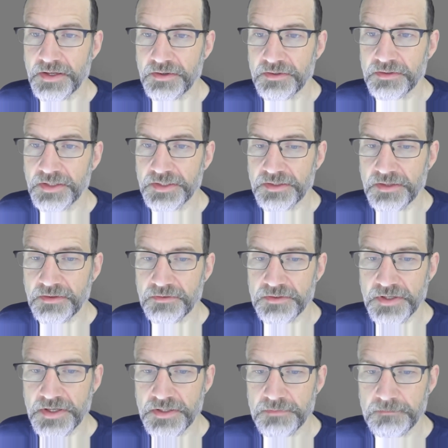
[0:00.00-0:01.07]
click that they're
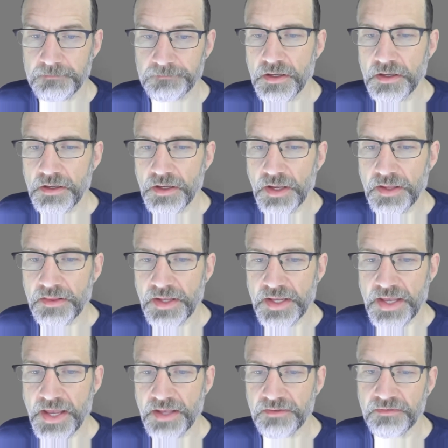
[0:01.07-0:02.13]
done, and they
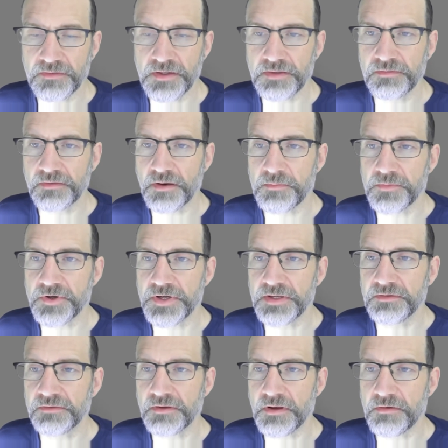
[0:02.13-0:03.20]
can't see
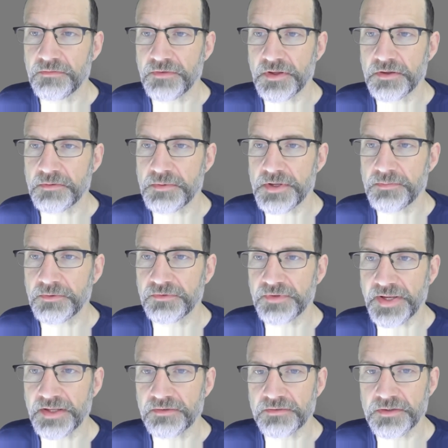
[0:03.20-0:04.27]
summaries of other people's
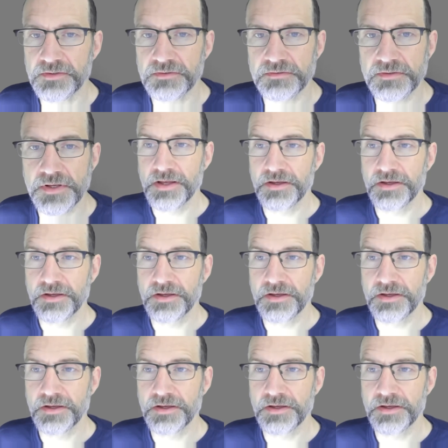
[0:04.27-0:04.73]
answers.